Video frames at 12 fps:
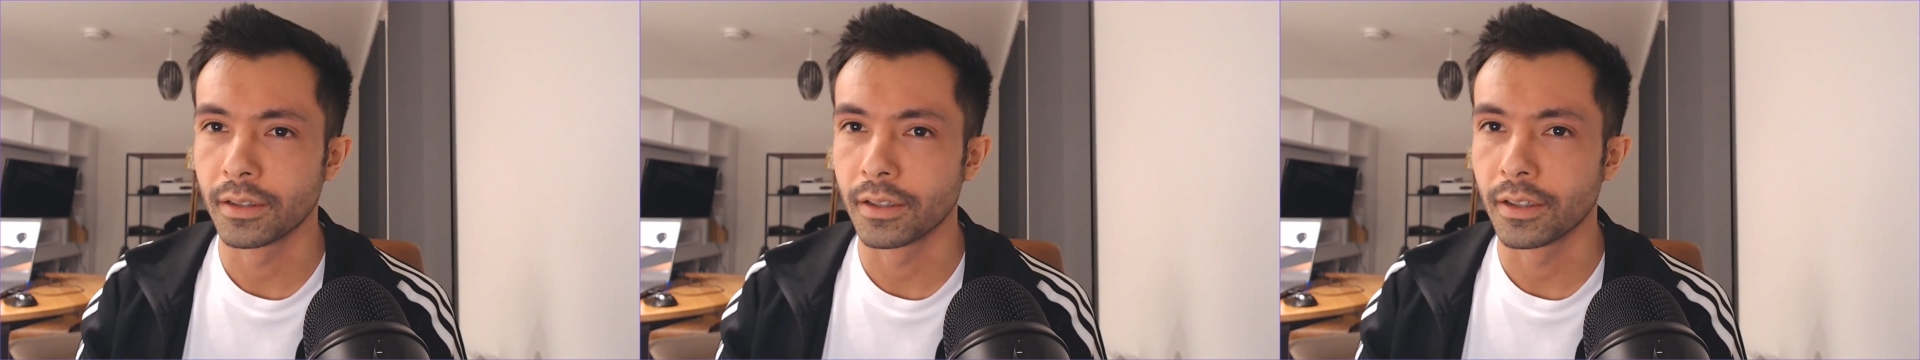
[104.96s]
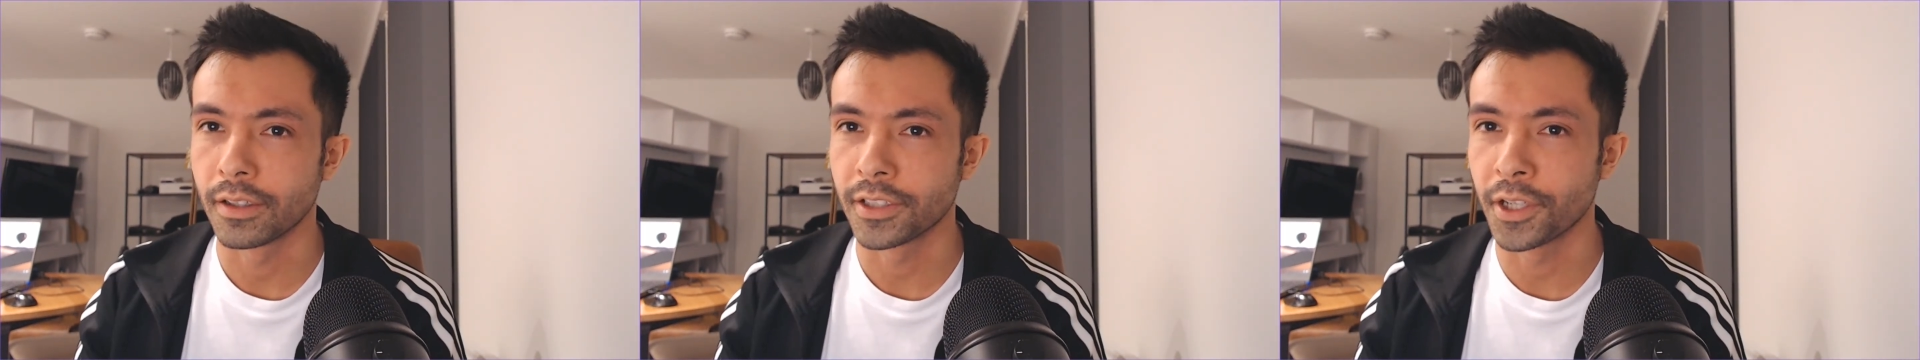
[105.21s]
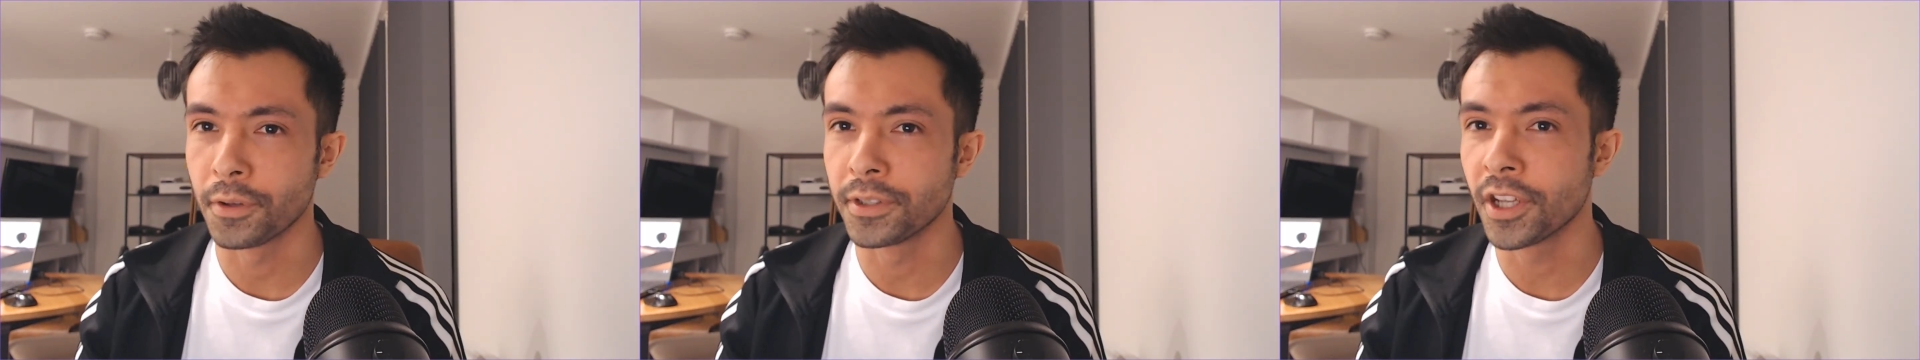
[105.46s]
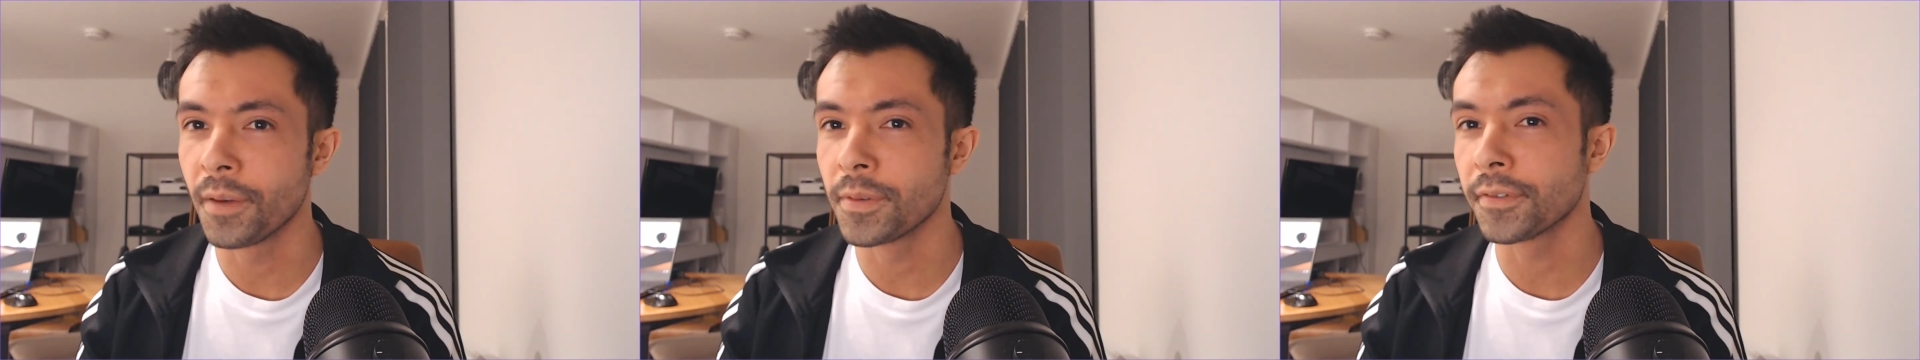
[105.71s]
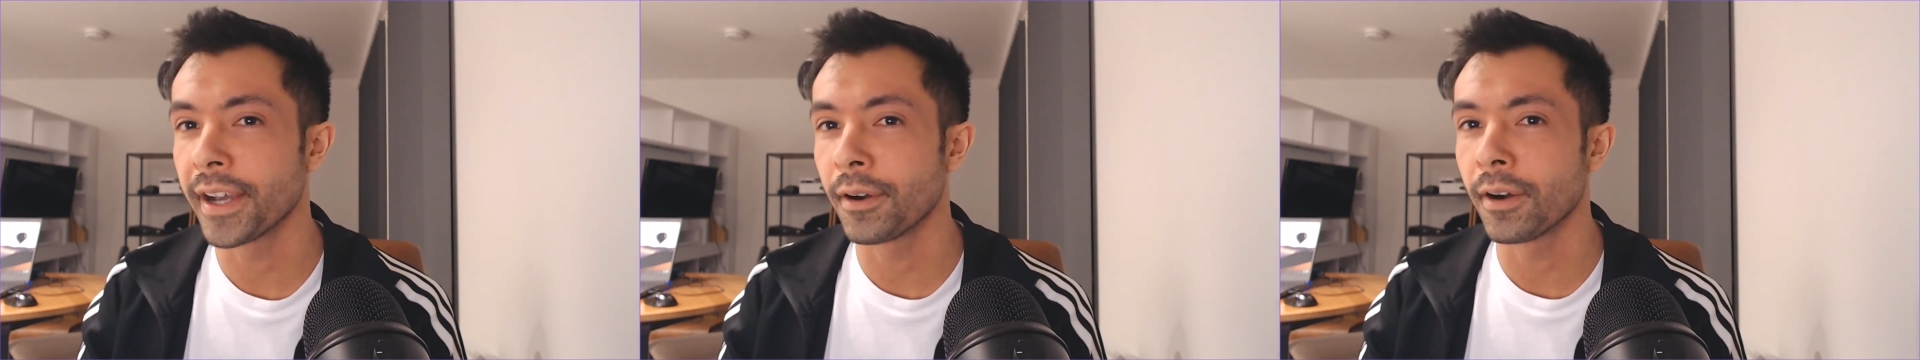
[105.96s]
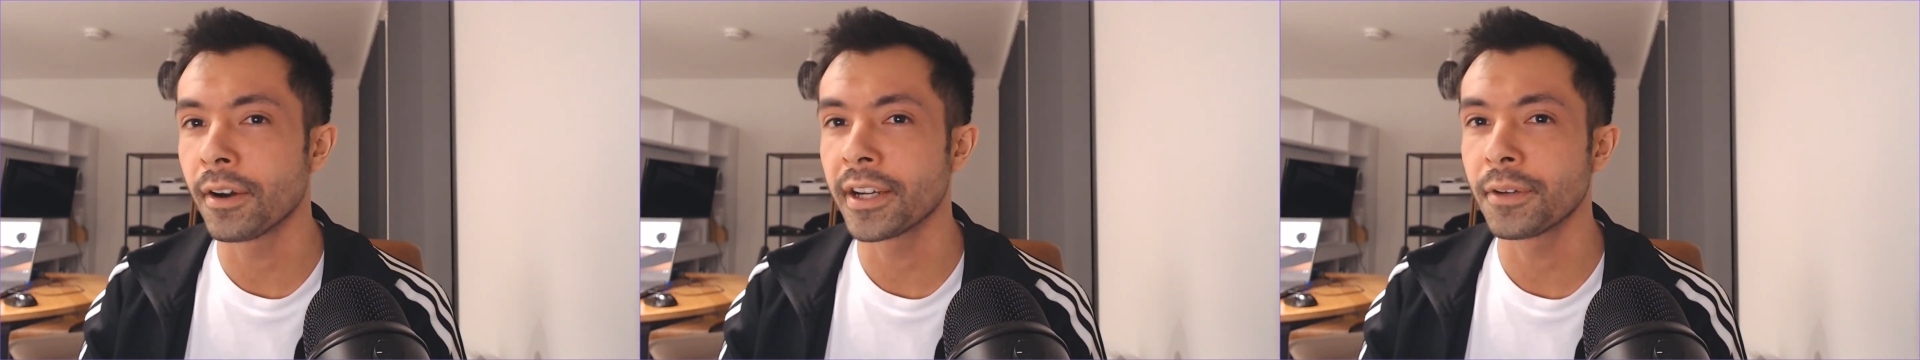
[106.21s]
So in terms of how
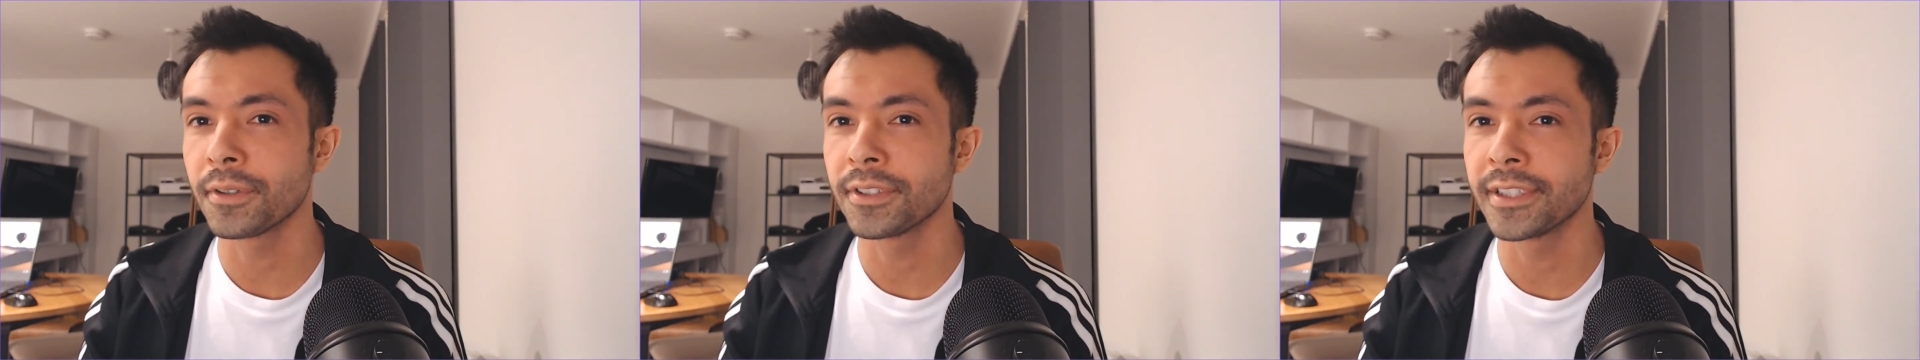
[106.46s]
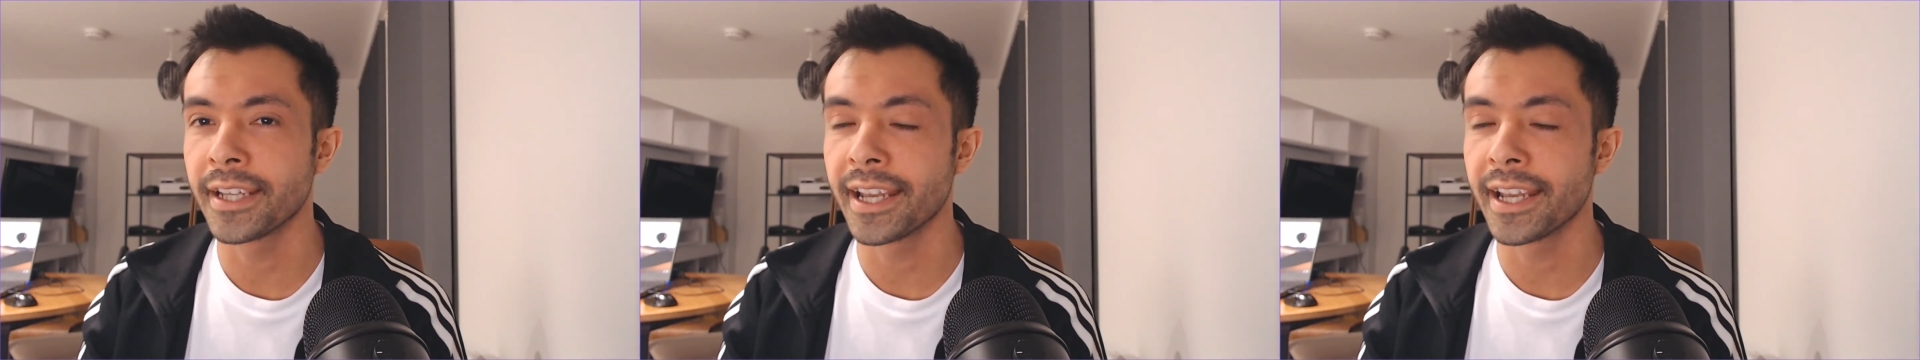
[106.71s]
hard it was to get